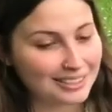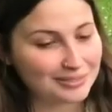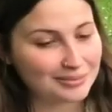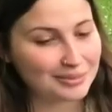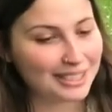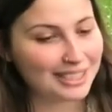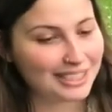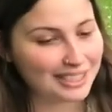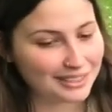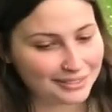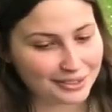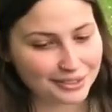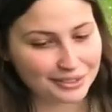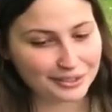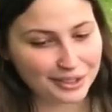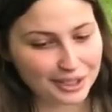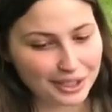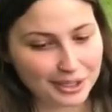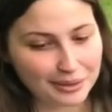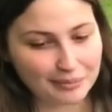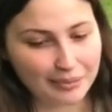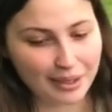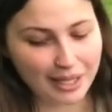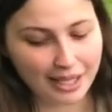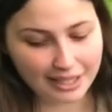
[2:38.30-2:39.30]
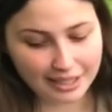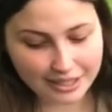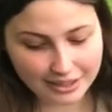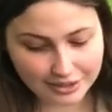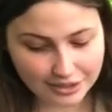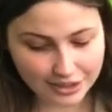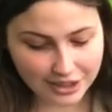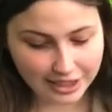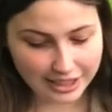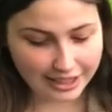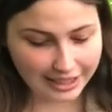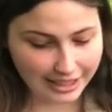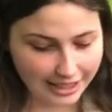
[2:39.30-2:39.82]
in my living room, I
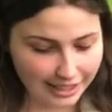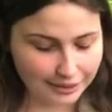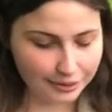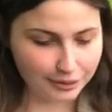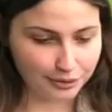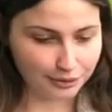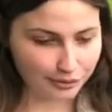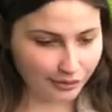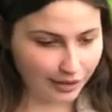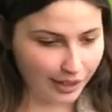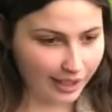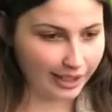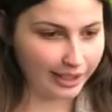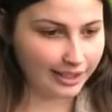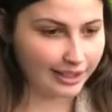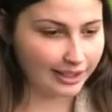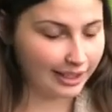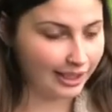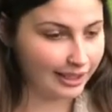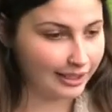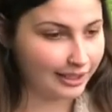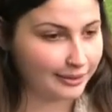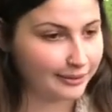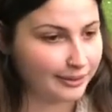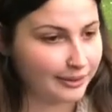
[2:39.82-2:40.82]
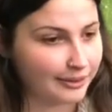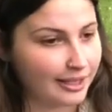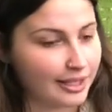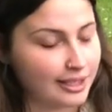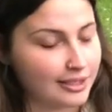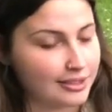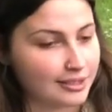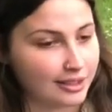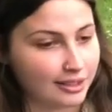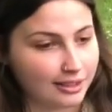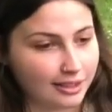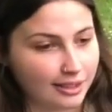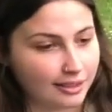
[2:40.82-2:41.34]
literally cannot write anywhere
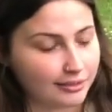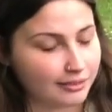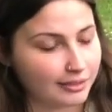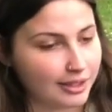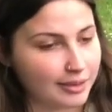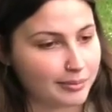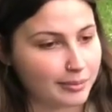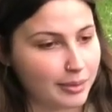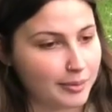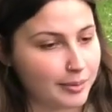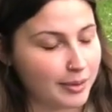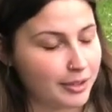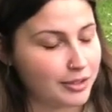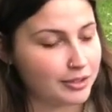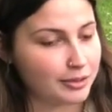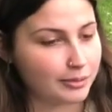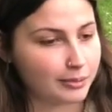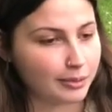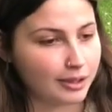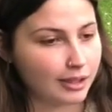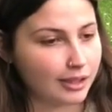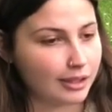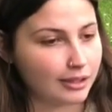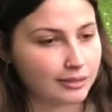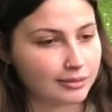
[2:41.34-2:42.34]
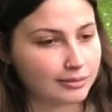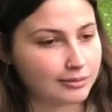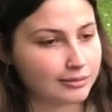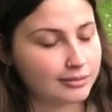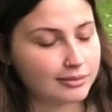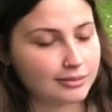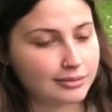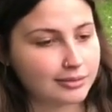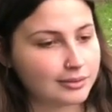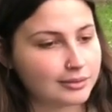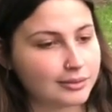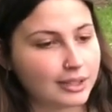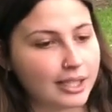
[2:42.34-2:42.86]
else. I can't write in my bedroom, I can't
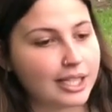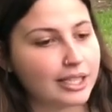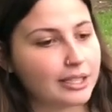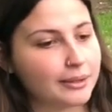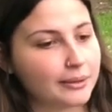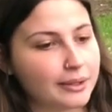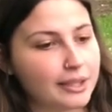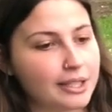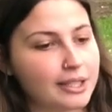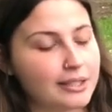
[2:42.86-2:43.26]
write anywhere